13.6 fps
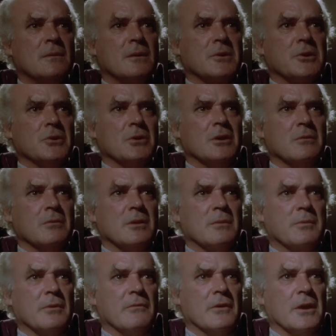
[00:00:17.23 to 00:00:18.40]
A cure will
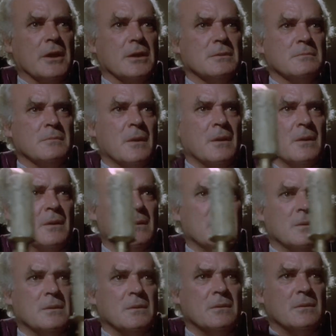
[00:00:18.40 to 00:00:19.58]
prevail.
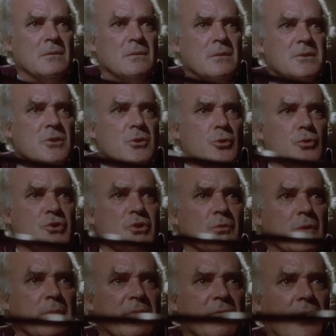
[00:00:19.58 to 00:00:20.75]
A
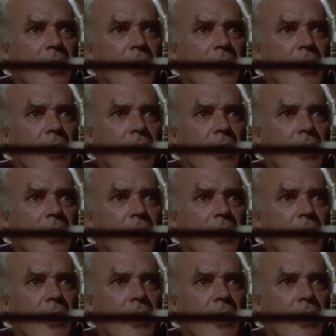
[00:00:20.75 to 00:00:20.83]
solution will be